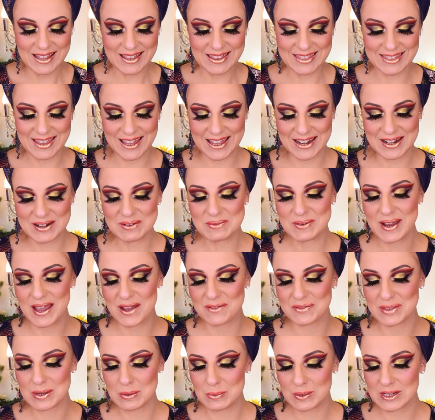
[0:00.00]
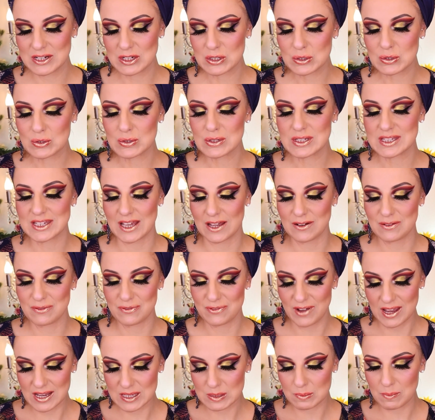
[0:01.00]
Then we have the Winter Sun
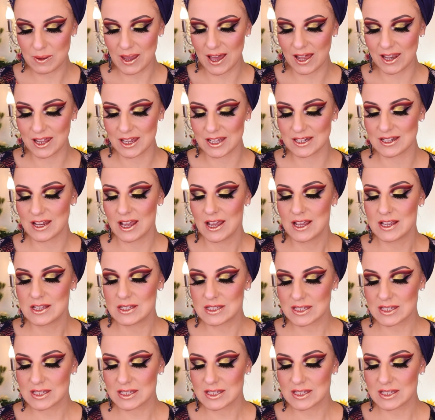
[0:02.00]
Face Palette,